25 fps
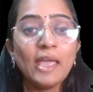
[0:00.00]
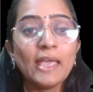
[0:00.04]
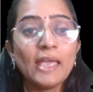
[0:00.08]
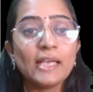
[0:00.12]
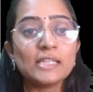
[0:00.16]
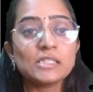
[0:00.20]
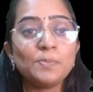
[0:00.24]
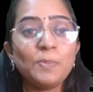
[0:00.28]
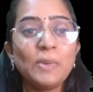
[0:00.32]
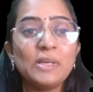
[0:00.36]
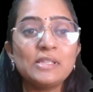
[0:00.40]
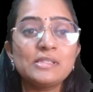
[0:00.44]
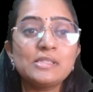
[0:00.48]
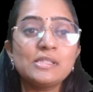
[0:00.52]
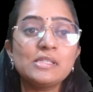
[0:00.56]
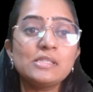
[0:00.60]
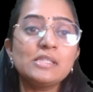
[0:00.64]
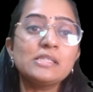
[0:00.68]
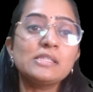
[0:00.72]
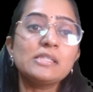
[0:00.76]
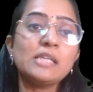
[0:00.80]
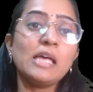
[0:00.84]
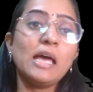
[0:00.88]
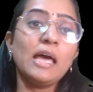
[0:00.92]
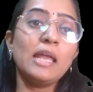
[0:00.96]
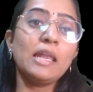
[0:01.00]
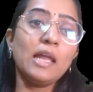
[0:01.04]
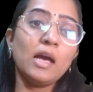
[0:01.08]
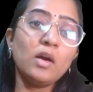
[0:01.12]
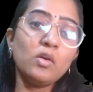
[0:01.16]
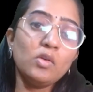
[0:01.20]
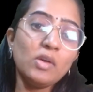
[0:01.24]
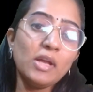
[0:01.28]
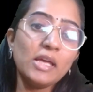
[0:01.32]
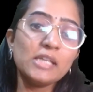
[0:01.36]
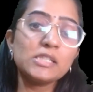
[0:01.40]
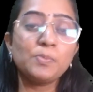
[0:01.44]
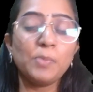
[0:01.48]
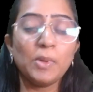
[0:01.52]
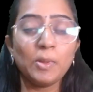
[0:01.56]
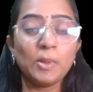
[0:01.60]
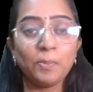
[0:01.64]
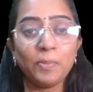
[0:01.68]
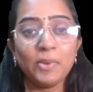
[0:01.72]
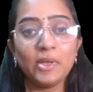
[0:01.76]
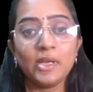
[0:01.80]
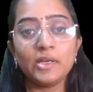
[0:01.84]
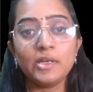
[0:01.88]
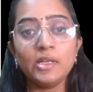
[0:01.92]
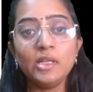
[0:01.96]
Expenses is allowed as per
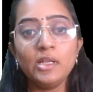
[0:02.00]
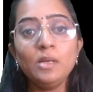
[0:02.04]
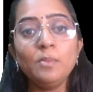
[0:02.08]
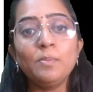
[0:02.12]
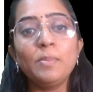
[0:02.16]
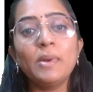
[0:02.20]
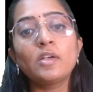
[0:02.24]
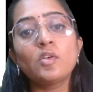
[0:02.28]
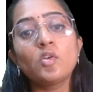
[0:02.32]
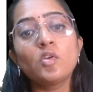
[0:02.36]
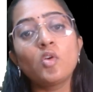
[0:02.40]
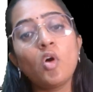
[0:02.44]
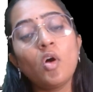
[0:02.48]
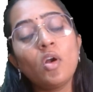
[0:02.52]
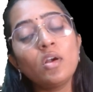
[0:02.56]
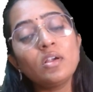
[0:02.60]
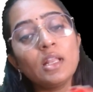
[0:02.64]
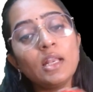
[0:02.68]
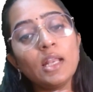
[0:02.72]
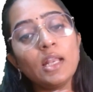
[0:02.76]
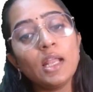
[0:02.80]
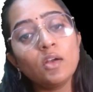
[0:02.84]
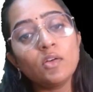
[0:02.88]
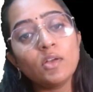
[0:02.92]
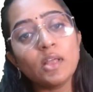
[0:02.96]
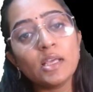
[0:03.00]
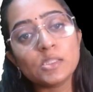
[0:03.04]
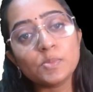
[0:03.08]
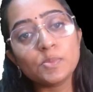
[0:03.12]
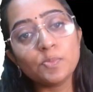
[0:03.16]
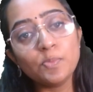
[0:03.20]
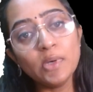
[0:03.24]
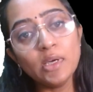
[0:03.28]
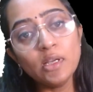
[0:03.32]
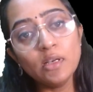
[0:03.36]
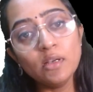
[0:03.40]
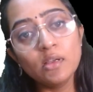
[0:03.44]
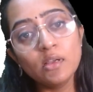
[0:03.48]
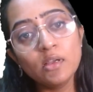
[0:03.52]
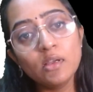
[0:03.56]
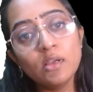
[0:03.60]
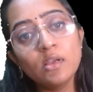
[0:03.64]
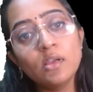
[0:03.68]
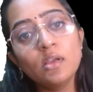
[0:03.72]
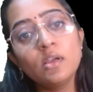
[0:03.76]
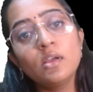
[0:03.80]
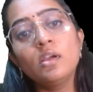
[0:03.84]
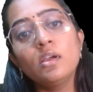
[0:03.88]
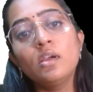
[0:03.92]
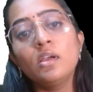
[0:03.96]
P&L but not allowed as per
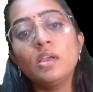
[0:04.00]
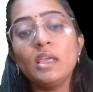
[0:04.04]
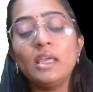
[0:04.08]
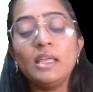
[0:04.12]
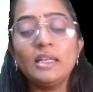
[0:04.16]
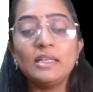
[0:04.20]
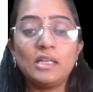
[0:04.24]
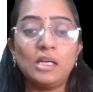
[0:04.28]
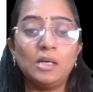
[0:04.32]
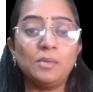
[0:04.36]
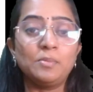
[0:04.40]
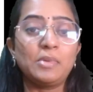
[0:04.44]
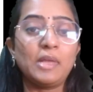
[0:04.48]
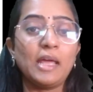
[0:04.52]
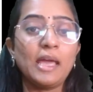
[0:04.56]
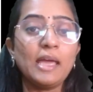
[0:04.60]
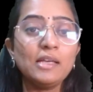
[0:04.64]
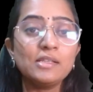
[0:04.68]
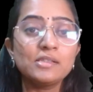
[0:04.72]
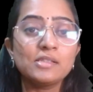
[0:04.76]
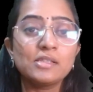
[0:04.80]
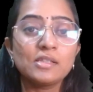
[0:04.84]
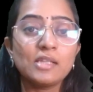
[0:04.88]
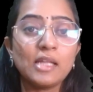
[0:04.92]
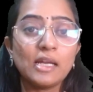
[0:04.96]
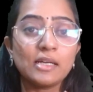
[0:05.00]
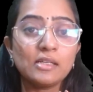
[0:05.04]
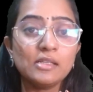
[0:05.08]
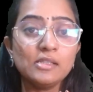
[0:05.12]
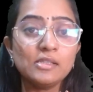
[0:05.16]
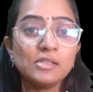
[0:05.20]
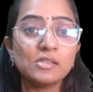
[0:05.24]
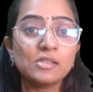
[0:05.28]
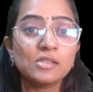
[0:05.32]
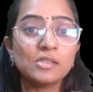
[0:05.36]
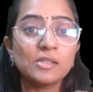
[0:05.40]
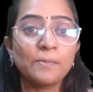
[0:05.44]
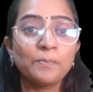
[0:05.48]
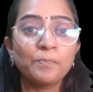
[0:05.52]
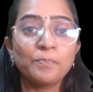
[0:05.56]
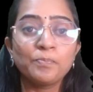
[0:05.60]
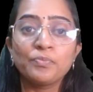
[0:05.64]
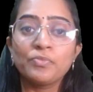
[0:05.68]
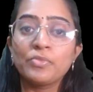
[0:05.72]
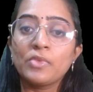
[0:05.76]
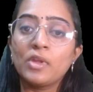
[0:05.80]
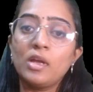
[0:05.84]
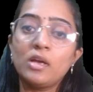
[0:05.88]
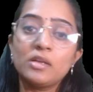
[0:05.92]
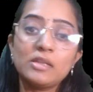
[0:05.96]
income tax. That is
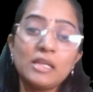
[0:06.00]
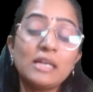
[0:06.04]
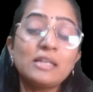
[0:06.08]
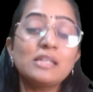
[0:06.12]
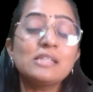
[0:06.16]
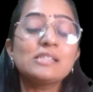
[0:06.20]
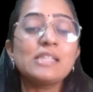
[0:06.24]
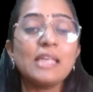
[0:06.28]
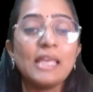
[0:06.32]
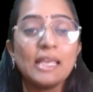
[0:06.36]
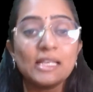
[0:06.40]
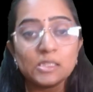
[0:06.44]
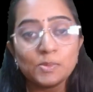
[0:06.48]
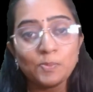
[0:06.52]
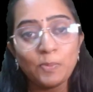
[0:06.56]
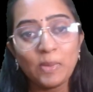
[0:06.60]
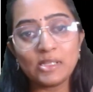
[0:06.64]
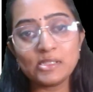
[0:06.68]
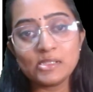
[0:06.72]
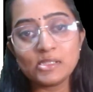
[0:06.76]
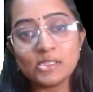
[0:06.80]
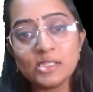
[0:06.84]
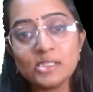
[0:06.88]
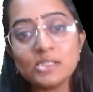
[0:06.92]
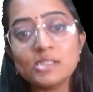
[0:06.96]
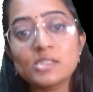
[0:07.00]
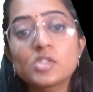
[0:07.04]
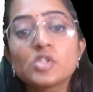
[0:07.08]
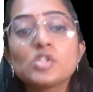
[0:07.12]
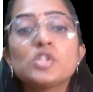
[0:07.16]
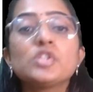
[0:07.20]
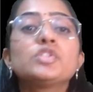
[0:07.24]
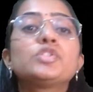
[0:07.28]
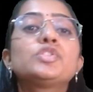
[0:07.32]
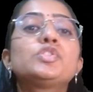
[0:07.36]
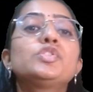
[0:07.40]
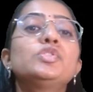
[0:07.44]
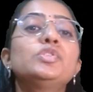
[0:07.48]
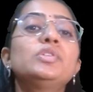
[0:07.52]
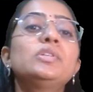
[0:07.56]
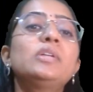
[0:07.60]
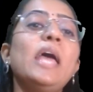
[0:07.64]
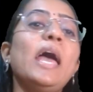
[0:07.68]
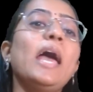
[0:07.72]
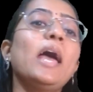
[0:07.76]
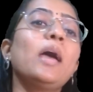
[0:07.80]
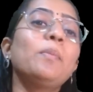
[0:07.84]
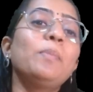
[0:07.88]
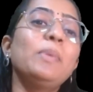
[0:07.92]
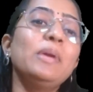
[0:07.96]
That is, expenses should
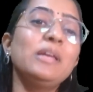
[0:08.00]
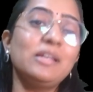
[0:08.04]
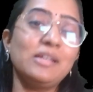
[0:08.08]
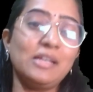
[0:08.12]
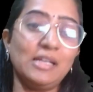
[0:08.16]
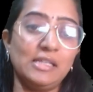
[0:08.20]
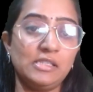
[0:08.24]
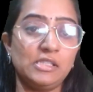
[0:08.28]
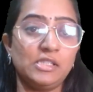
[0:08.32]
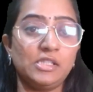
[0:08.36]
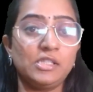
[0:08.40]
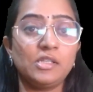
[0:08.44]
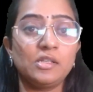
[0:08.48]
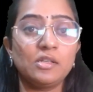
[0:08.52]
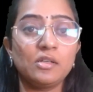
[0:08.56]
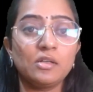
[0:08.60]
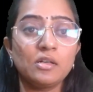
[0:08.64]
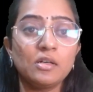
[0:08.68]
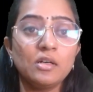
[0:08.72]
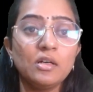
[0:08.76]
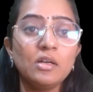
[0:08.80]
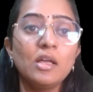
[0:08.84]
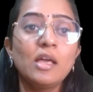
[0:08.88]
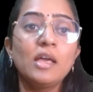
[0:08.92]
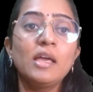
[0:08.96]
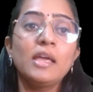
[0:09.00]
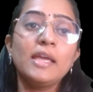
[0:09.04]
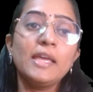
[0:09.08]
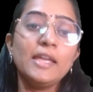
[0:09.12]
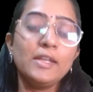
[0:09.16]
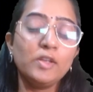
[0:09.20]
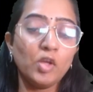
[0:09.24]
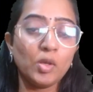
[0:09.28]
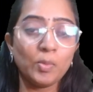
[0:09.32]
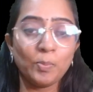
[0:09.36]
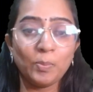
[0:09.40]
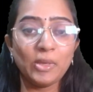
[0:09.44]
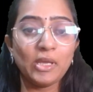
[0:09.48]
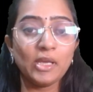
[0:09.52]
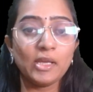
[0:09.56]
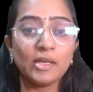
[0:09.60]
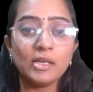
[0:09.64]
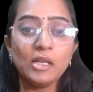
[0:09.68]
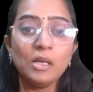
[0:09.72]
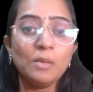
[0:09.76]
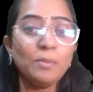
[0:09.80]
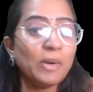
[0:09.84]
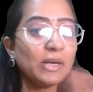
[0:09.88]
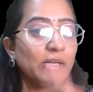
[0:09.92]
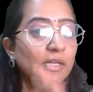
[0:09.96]
have been considered in your
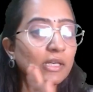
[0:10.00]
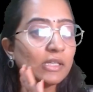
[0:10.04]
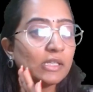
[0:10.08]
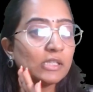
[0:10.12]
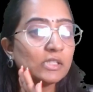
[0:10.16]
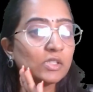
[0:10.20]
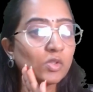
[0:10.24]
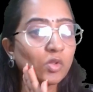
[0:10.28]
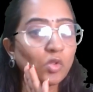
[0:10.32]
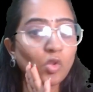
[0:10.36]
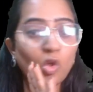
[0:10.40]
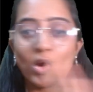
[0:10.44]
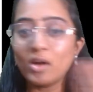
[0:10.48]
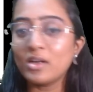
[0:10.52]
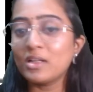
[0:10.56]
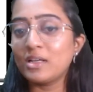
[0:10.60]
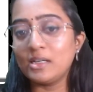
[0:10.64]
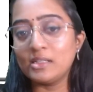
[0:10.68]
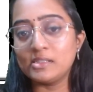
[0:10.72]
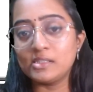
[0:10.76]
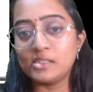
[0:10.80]
P&L, but it is not